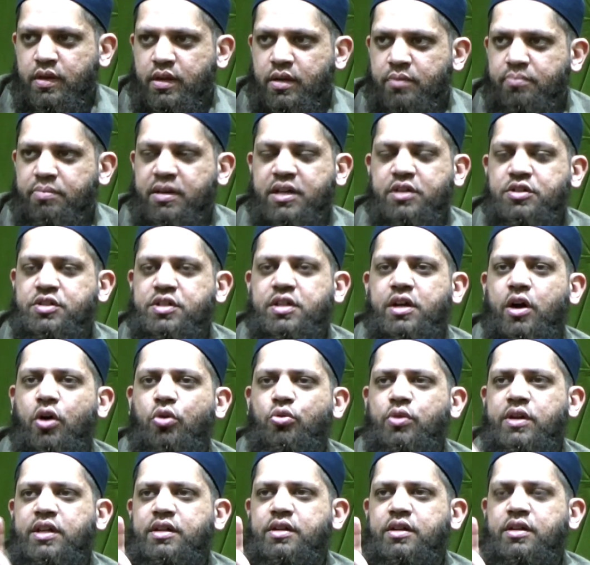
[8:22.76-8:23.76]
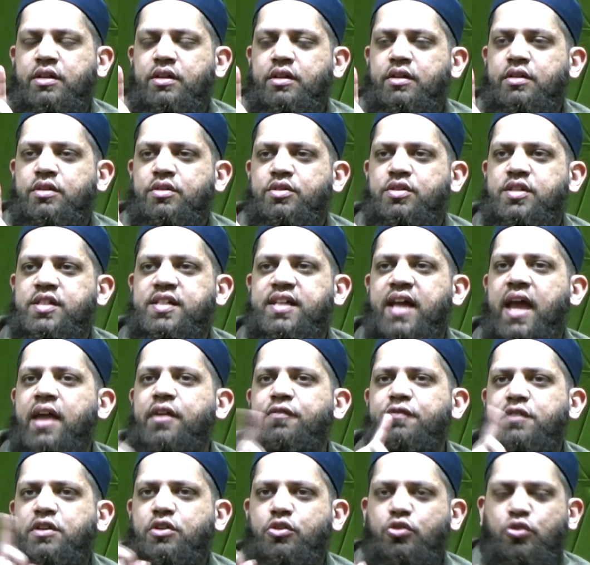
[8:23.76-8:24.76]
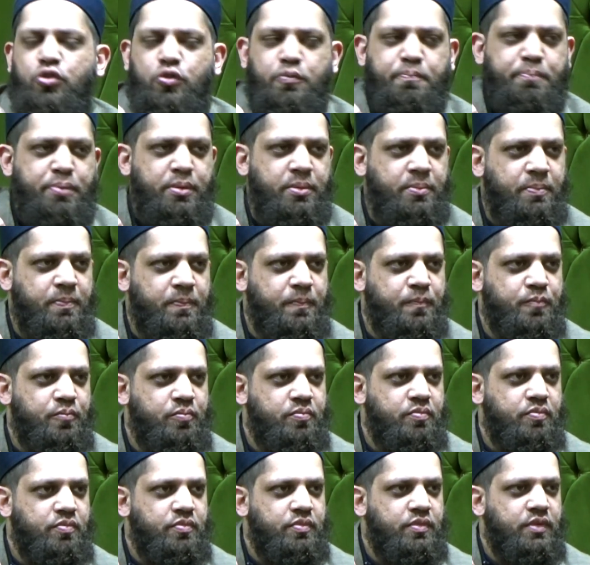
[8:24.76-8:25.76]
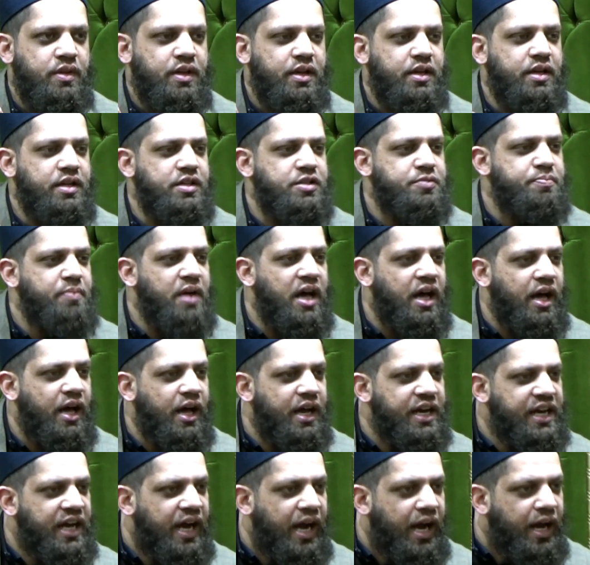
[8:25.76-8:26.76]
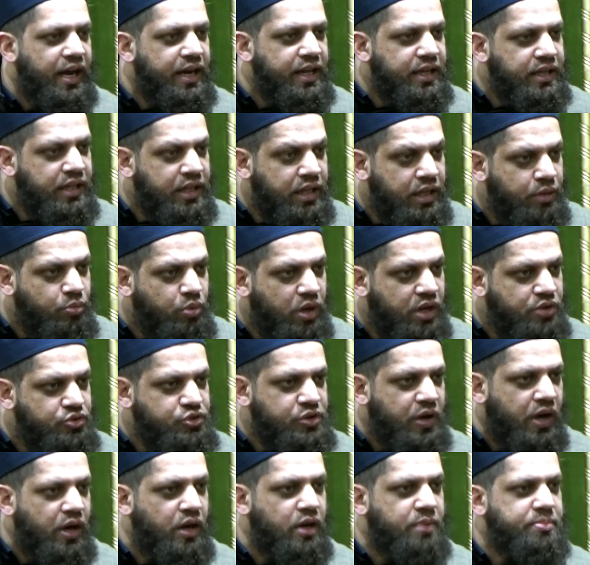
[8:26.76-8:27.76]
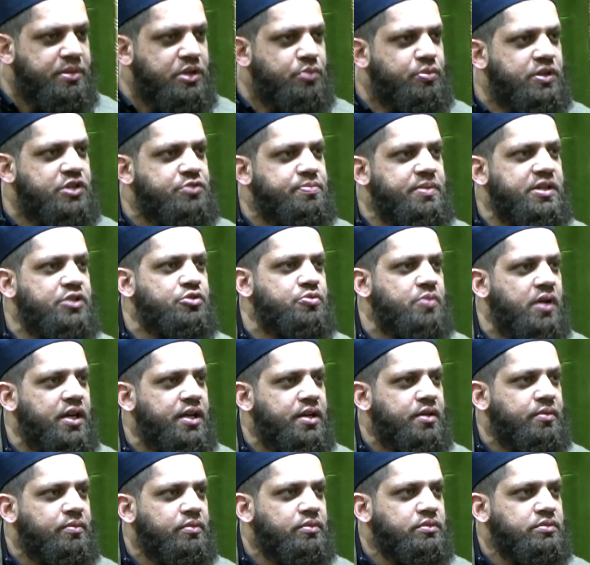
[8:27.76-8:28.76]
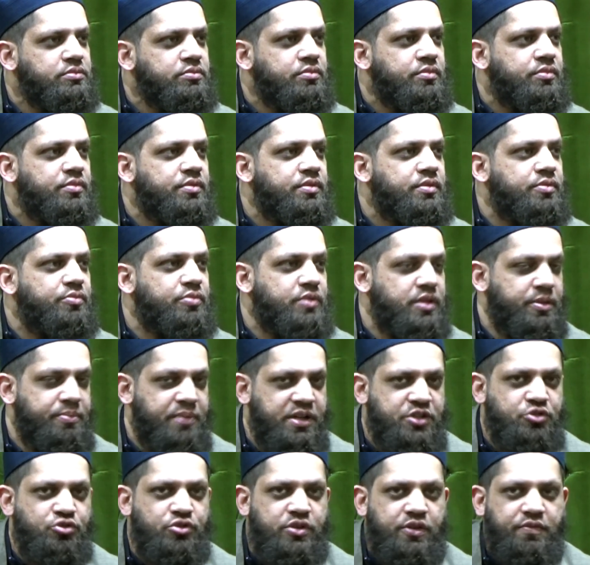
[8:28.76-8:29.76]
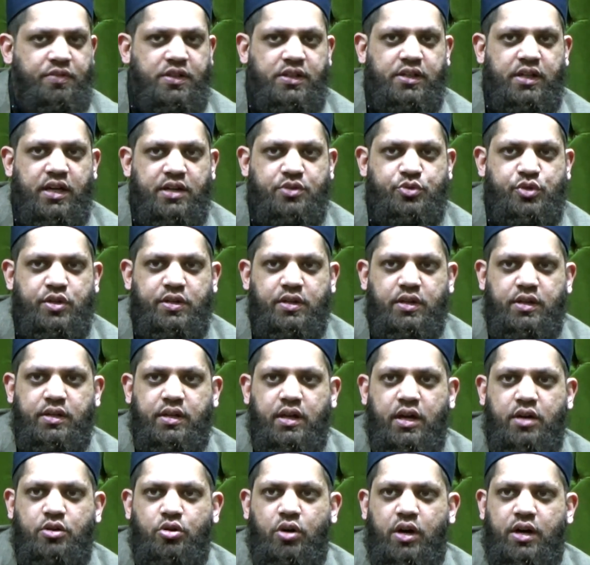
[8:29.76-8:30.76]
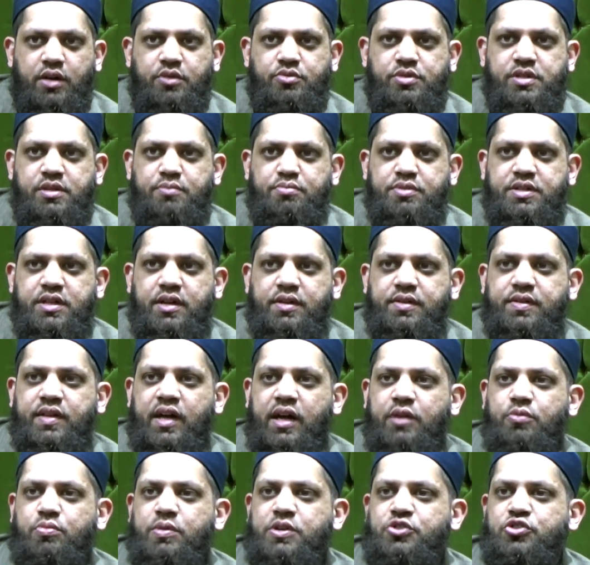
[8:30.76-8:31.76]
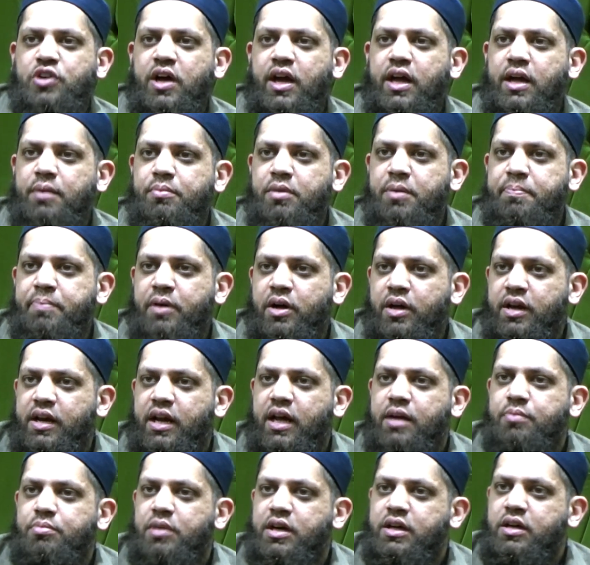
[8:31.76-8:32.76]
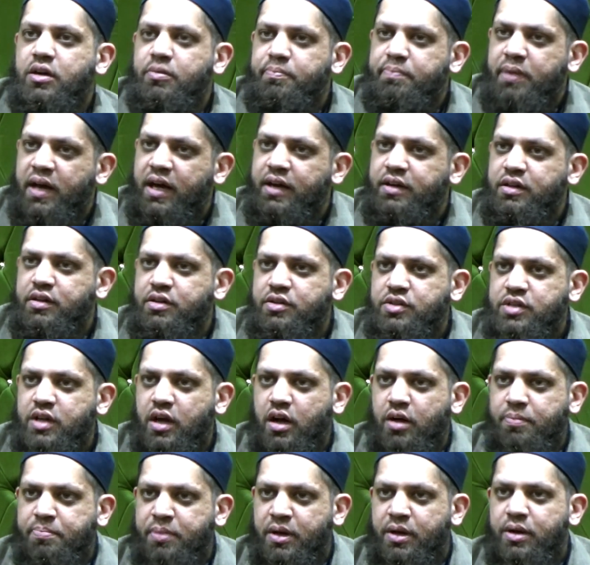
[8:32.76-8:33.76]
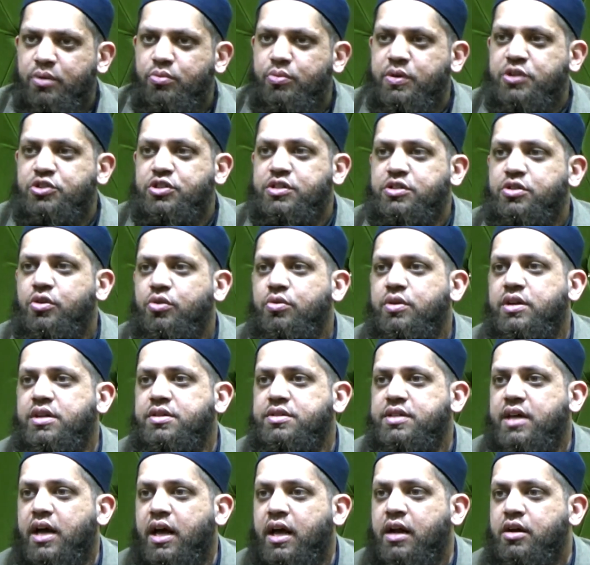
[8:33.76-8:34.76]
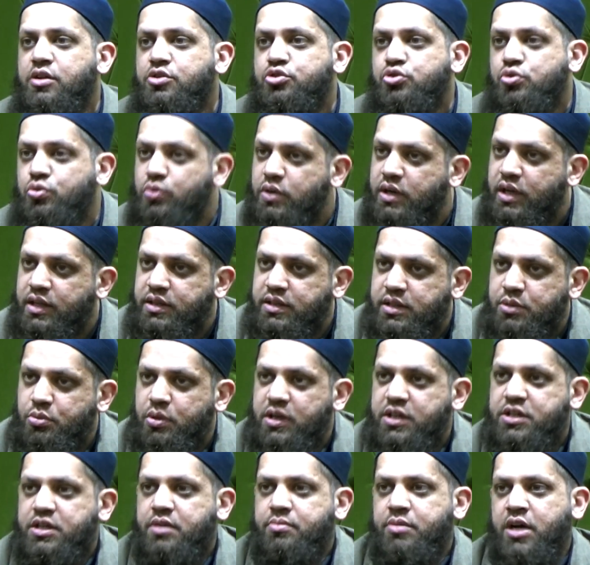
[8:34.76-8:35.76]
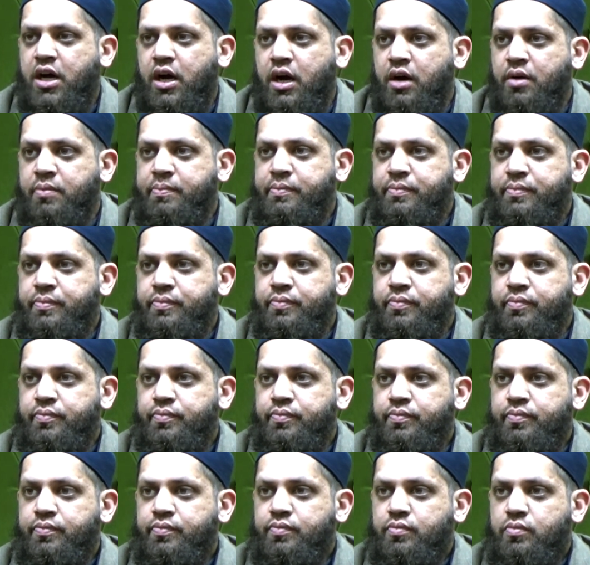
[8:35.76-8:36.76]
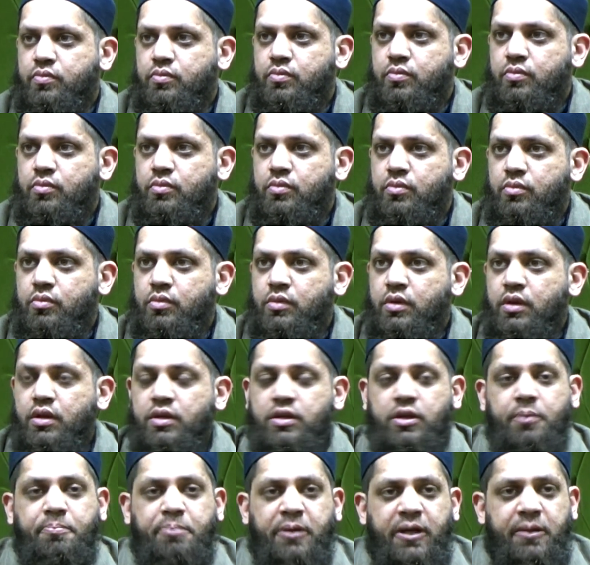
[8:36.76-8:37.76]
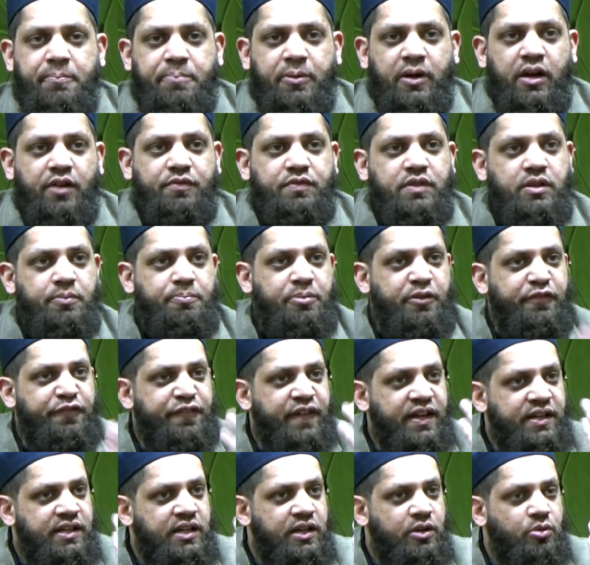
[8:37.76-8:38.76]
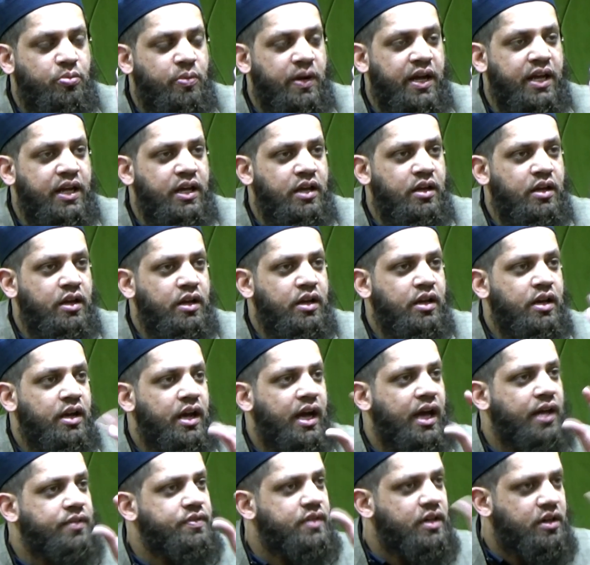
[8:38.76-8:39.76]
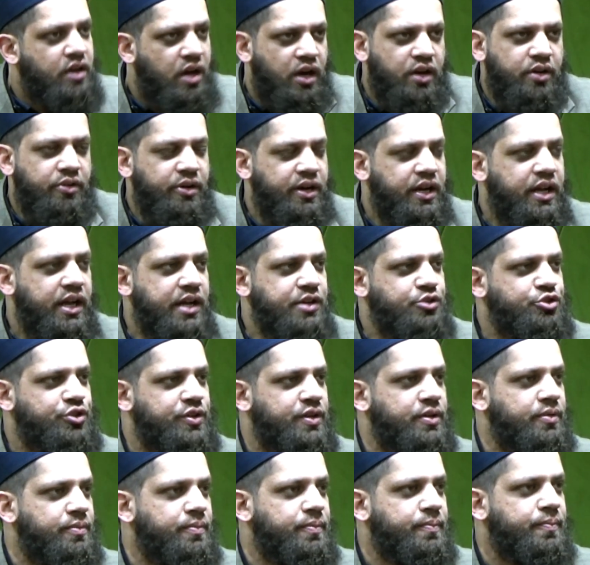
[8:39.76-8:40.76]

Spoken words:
Because the only saved group is Ma ana alayhi wa ashabi, which means what? The Messenger of Allah sallallahu alaihi wasallam said, that which I am upon and my companions are upon, which is known as Ahl Sunnati wal Jama'ah. The people of the prophetic way and the congregation.